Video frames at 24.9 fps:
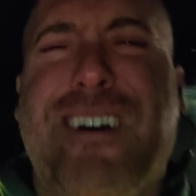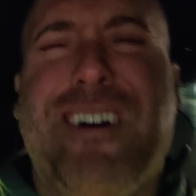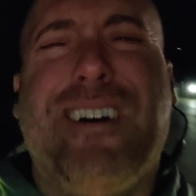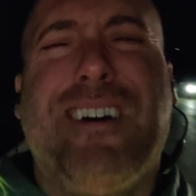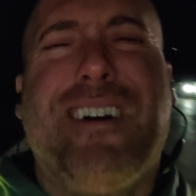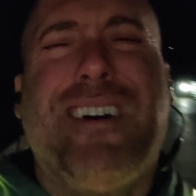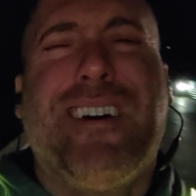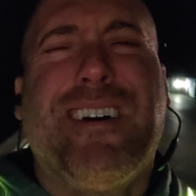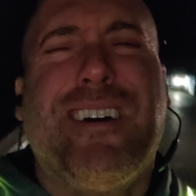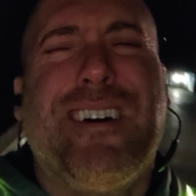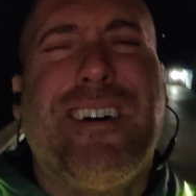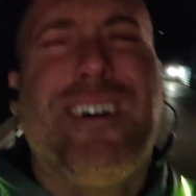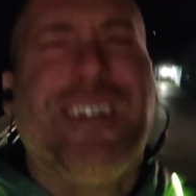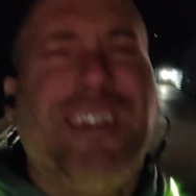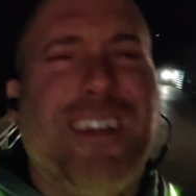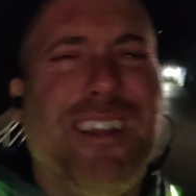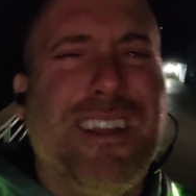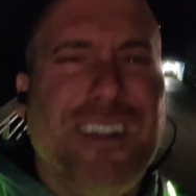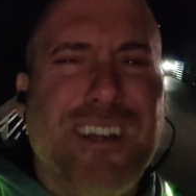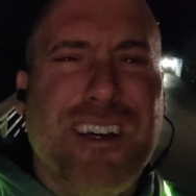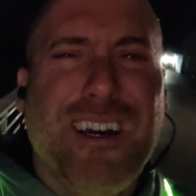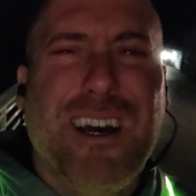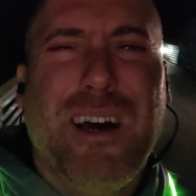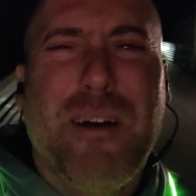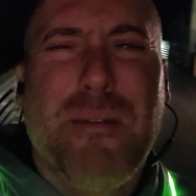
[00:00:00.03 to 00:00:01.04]
Uh,
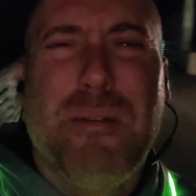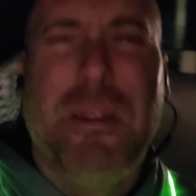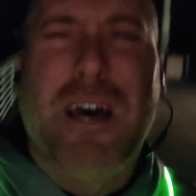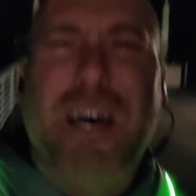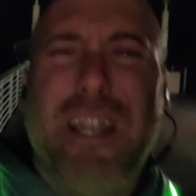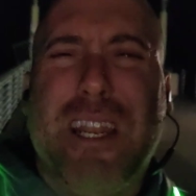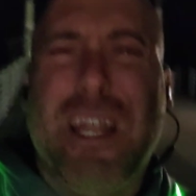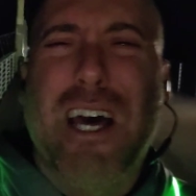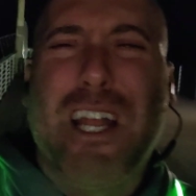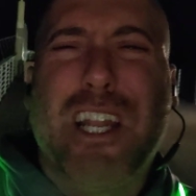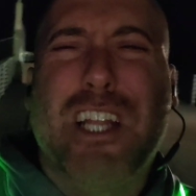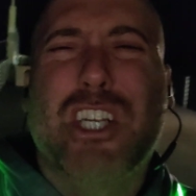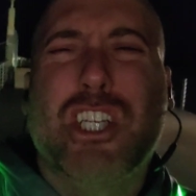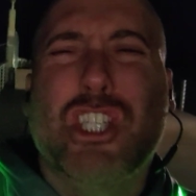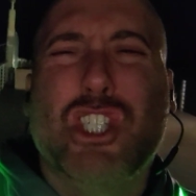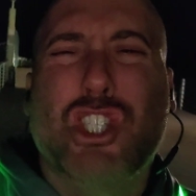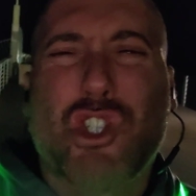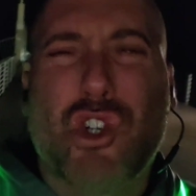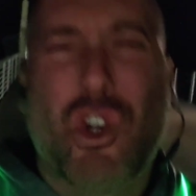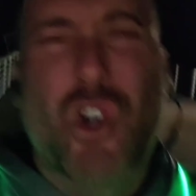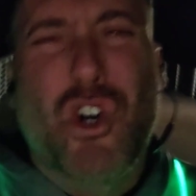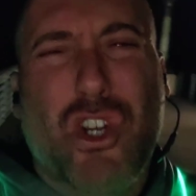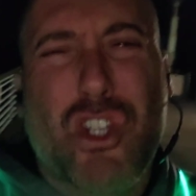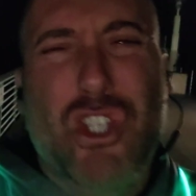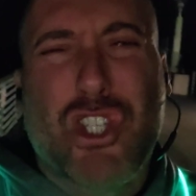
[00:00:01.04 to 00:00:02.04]
I'm not out of
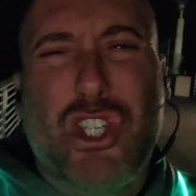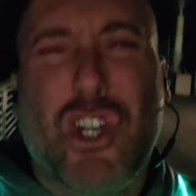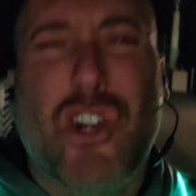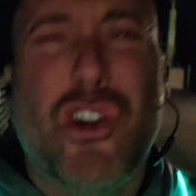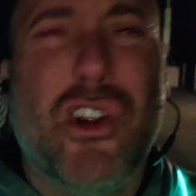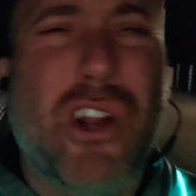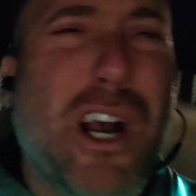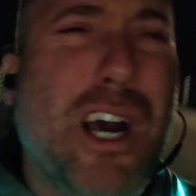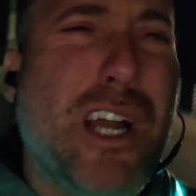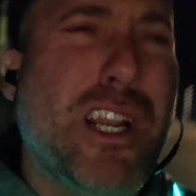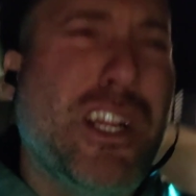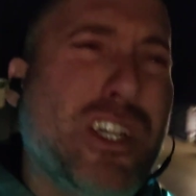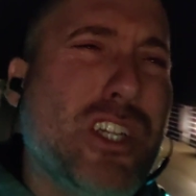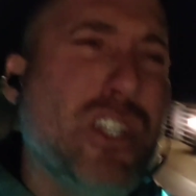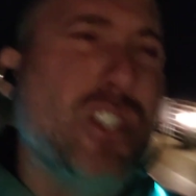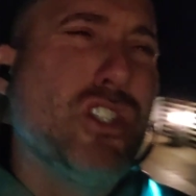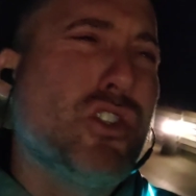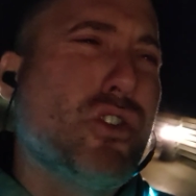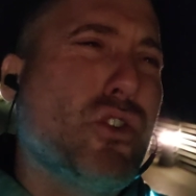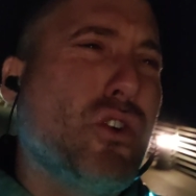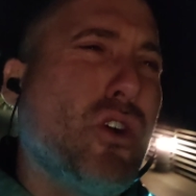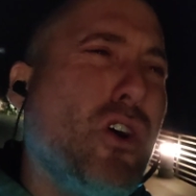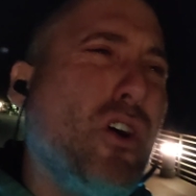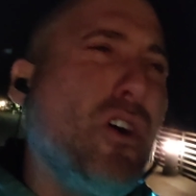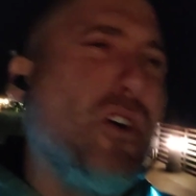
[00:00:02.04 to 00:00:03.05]
control. You're out of
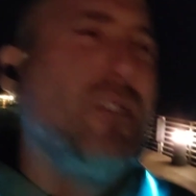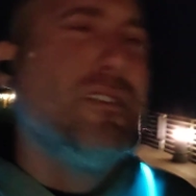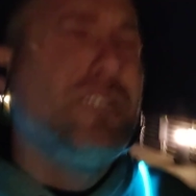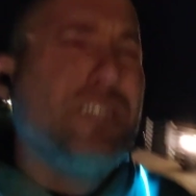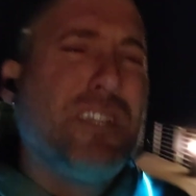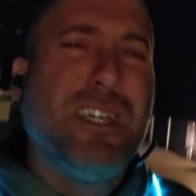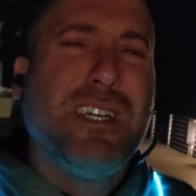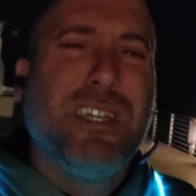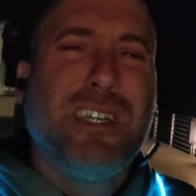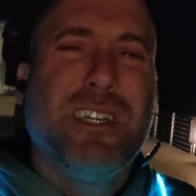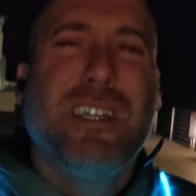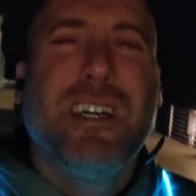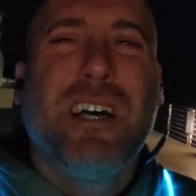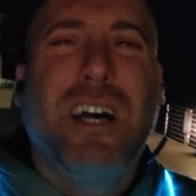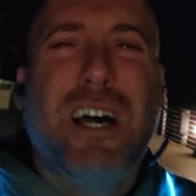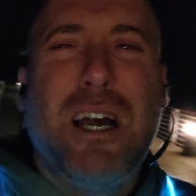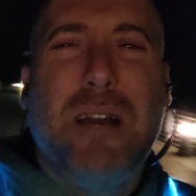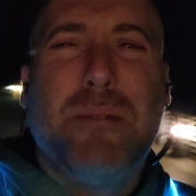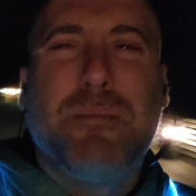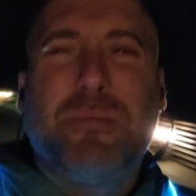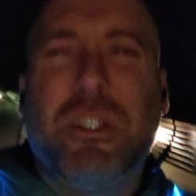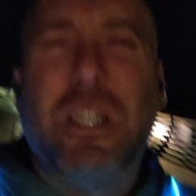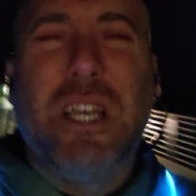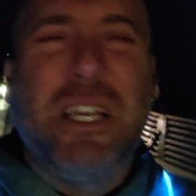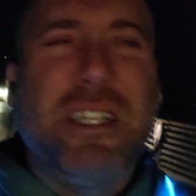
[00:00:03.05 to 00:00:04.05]
control.
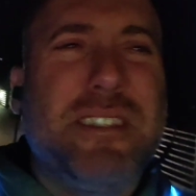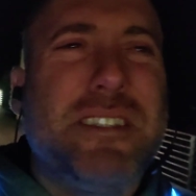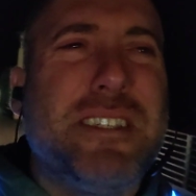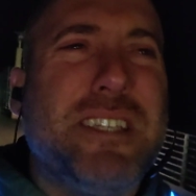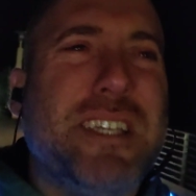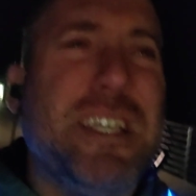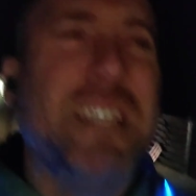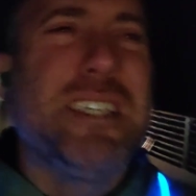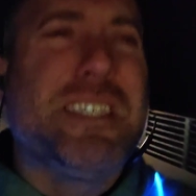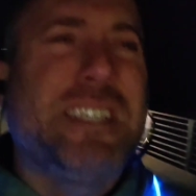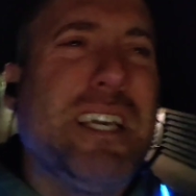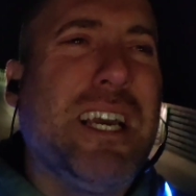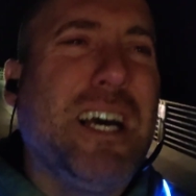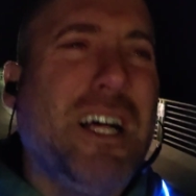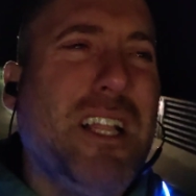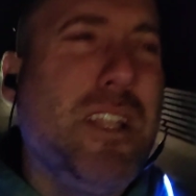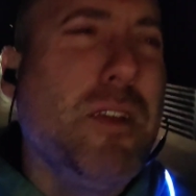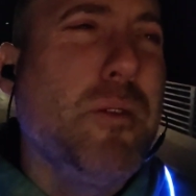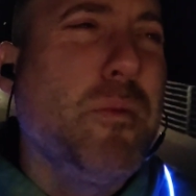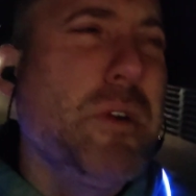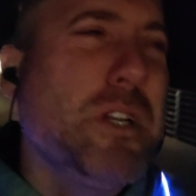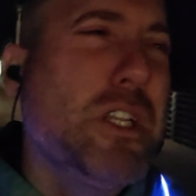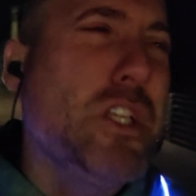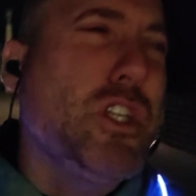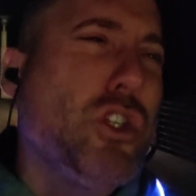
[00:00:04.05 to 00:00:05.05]
I'm Z
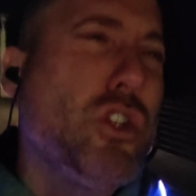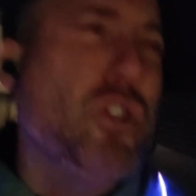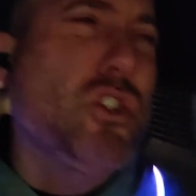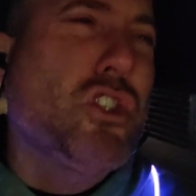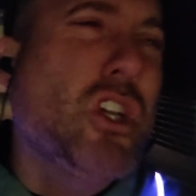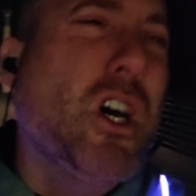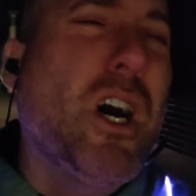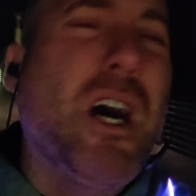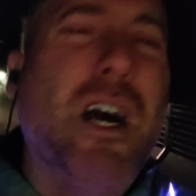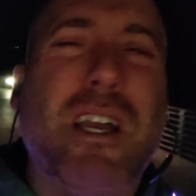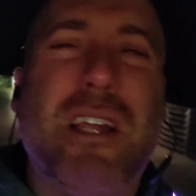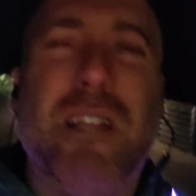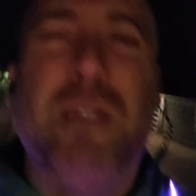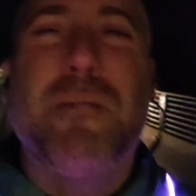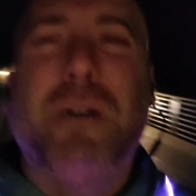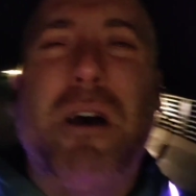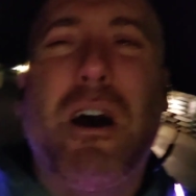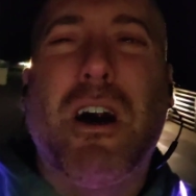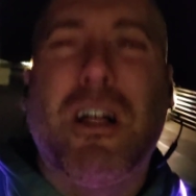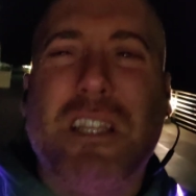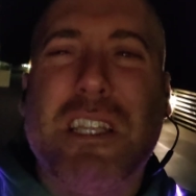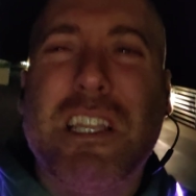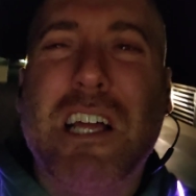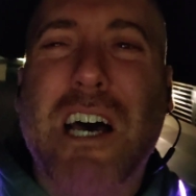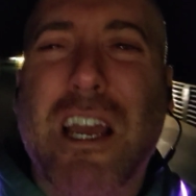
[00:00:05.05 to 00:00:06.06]
Kelly. What are you talking
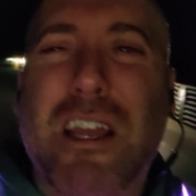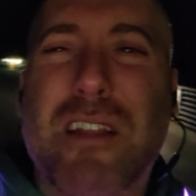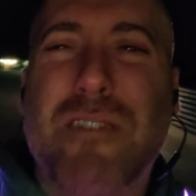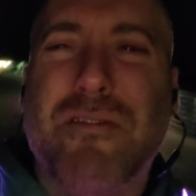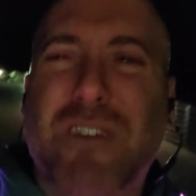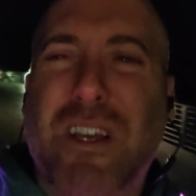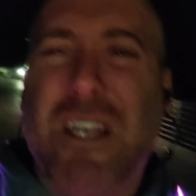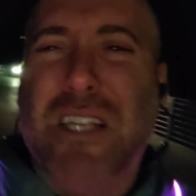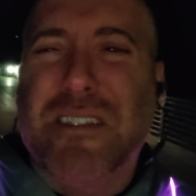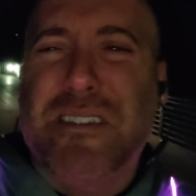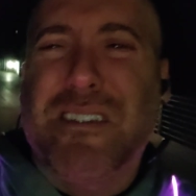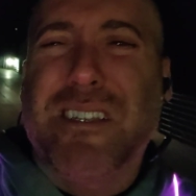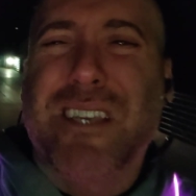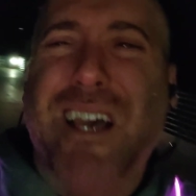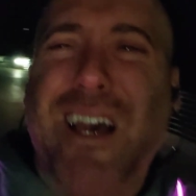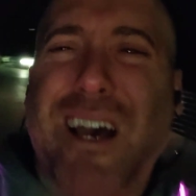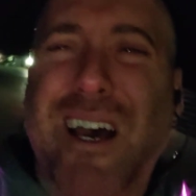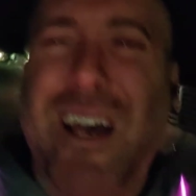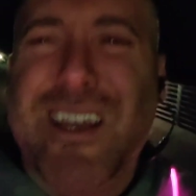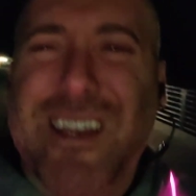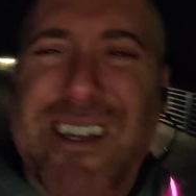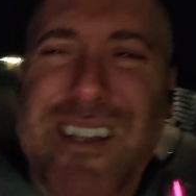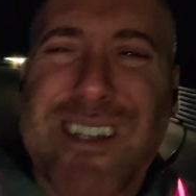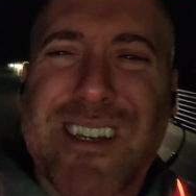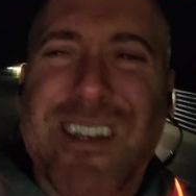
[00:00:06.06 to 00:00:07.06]
about, light vest
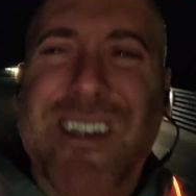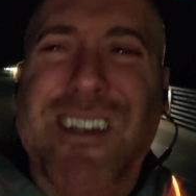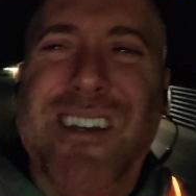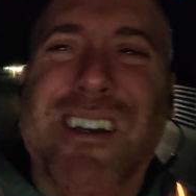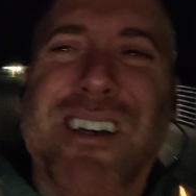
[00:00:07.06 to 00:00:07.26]
guy?